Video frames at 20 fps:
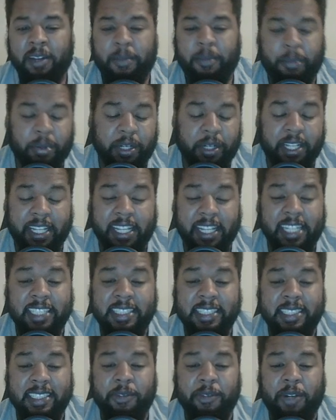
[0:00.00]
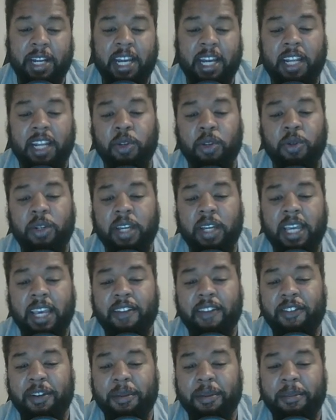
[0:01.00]
pretty easily without Luka
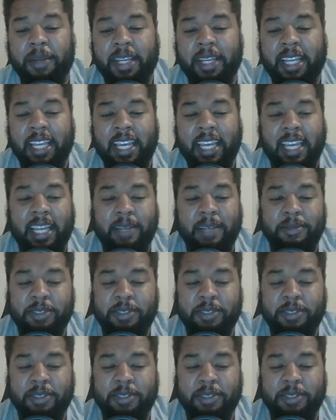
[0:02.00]
having a big game.